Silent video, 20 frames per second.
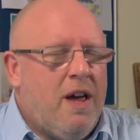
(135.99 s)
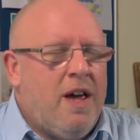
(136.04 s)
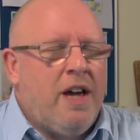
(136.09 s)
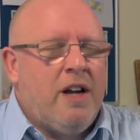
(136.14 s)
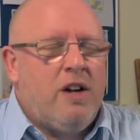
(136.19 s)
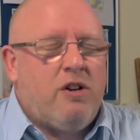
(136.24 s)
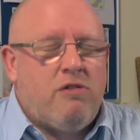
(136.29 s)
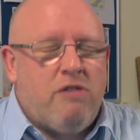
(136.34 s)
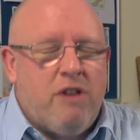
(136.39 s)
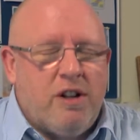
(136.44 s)

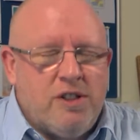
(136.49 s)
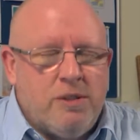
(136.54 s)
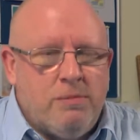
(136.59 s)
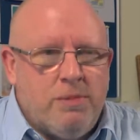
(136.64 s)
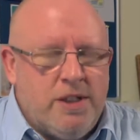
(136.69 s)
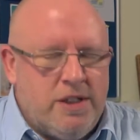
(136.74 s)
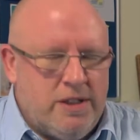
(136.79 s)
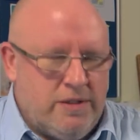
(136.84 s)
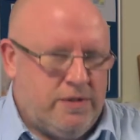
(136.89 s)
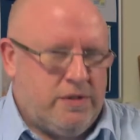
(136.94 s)

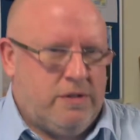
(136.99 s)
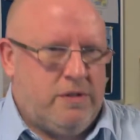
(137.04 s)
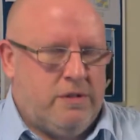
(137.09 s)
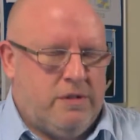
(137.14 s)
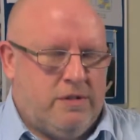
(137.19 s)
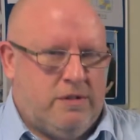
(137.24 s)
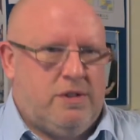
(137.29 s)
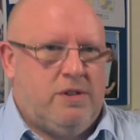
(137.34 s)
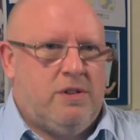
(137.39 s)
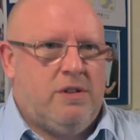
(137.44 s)
Incredibly
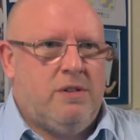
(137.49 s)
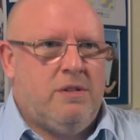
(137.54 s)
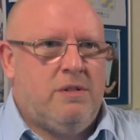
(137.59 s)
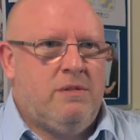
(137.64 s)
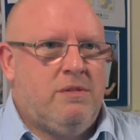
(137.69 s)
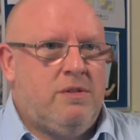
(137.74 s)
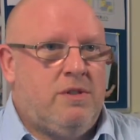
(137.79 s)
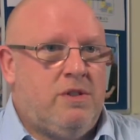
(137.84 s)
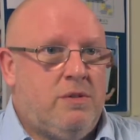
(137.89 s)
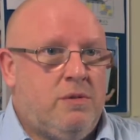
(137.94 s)
difficult
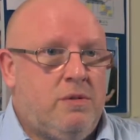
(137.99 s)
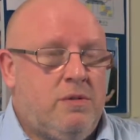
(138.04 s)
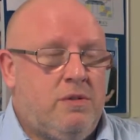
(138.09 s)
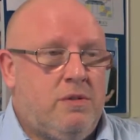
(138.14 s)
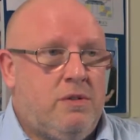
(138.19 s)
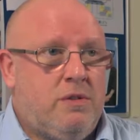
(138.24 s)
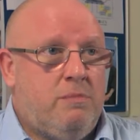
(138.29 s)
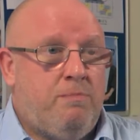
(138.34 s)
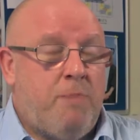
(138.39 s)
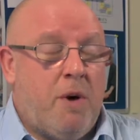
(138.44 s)
to, to
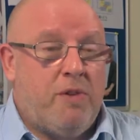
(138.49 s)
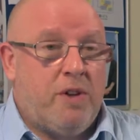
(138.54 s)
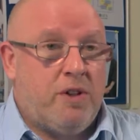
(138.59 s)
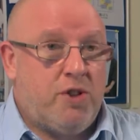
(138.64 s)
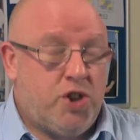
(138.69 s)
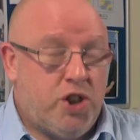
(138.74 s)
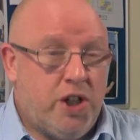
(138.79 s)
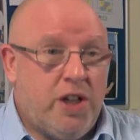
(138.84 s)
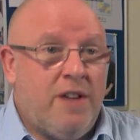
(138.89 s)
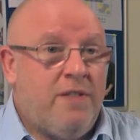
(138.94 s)
both
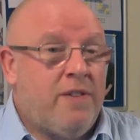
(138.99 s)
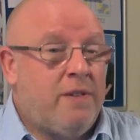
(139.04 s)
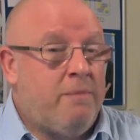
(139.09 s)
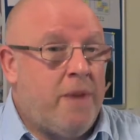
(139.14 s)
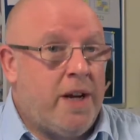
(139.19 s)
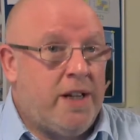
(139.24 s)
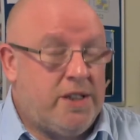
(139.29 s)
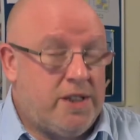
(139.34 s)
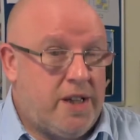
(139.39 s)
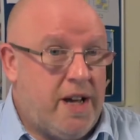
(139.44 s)
achieve and
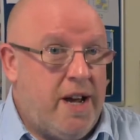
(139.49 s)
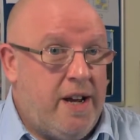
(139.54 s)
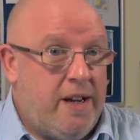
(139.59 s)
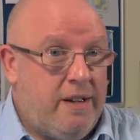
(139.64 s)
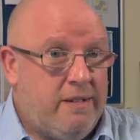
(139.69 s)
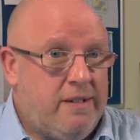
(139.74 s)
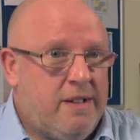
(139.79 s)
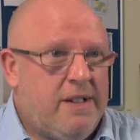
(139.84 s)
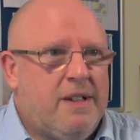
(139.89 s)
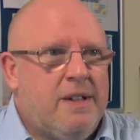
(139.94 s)
maintain.